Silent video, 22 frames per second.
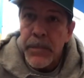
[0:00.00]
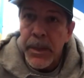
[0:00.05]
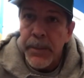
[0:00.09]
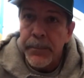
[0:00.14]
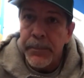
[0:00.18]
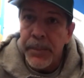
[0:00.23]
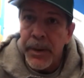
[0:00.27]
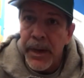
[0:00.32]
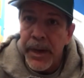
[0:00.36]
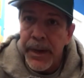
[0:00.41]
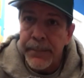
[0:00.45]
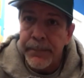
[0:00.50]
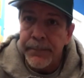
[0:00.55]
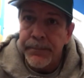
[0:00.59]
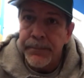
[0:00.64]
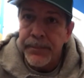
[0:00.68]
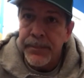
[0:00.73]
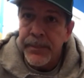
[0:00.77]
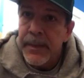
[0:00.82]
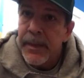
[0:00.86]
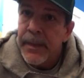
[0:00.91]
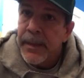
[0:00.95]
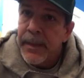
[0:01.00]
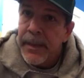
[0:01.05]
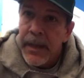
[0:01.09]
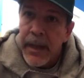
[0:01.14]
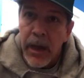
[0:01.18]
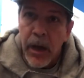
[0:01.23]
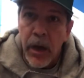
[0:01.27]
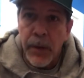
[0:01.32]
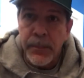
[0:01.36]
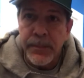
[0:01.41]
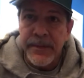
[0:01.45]
But
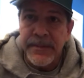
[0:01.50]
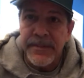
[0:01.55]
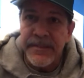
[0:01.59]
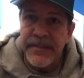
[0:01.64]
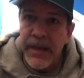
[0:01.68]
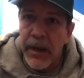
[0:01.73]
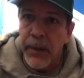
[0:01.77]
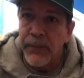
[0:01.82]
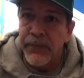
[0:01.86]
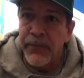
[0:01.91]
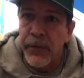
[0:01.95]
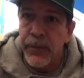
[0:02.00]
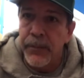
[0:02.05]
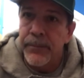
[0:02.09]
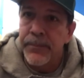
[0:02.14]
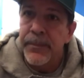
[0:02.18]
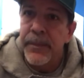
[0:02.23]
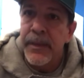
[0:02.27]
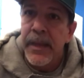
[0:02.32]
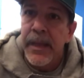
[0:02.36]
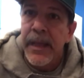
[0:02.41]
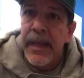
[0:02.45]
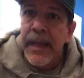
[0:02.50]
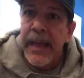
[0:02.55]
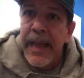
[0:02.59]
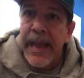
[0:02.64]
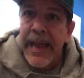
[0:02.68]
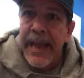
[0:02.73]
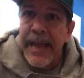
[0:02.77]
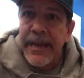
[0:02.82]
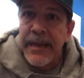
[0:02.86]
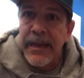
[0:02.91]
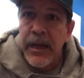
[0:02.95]
I hope this is helpful.
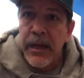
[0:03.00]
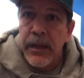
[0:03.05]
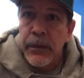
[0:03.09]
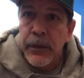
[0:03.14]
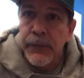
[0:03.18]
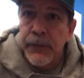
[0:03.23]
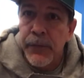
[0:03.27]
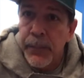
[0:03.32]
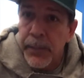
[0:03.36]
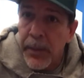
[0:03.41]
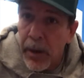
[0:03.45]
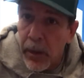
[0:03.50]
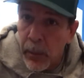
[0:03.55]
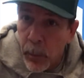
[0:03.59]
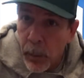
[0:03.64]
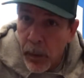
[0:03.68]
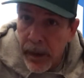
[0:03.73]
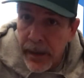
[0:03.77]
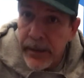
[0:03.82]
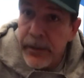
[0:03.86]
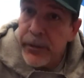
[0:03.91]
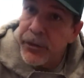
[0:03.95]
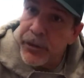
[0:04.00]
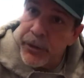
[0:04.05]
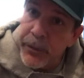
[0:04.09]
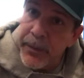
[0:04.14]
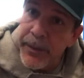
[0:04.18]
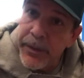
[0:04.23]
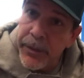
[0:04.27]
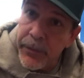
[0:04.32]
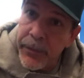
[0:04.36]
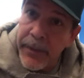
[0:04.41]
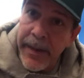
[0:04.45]
And look for part 1, 2,
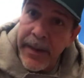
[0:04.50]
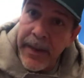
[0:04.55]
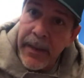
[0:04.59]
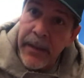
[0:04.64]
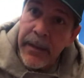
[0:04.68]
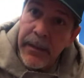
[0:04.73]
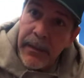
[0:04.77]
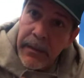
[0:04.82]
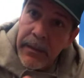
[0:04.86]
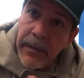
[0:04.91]
and 3.